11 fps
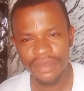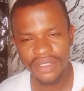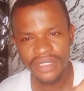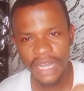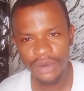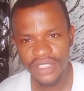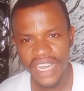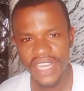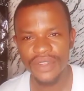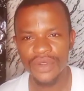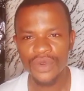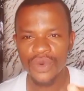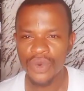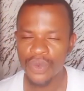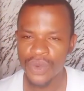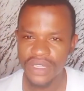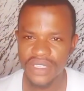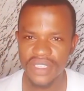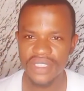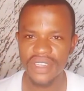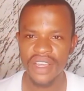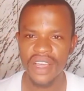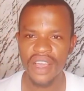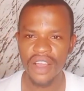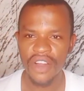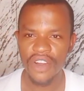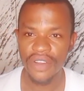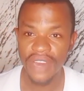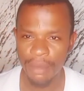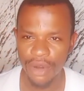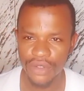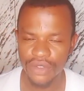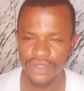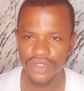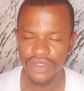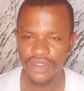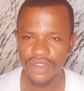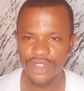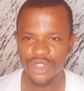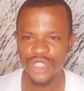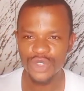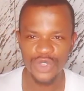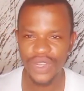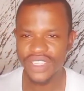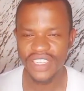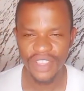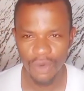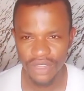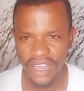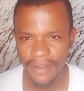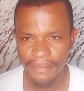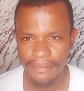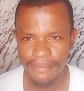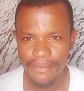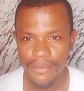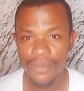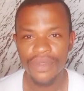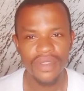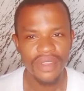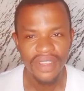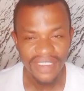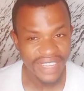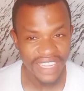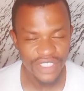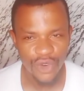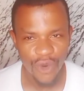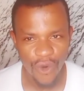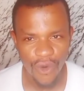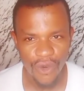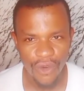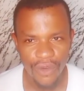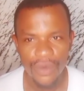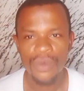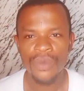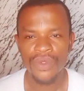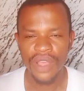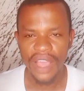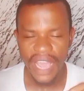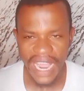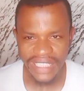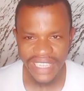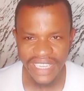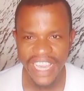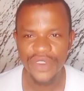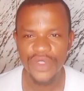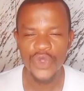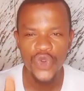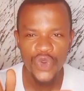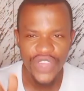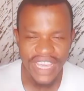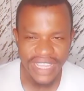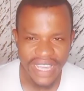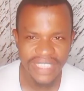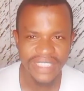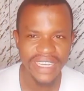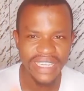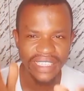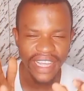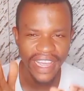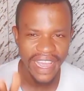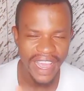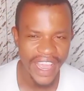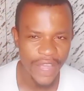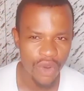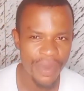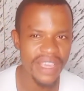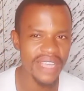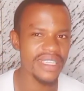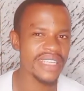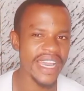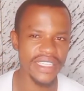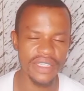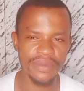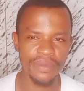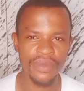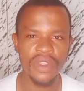diluted with lemon just to sweeten the water. That's all. And again, you engage in aerobic exercising.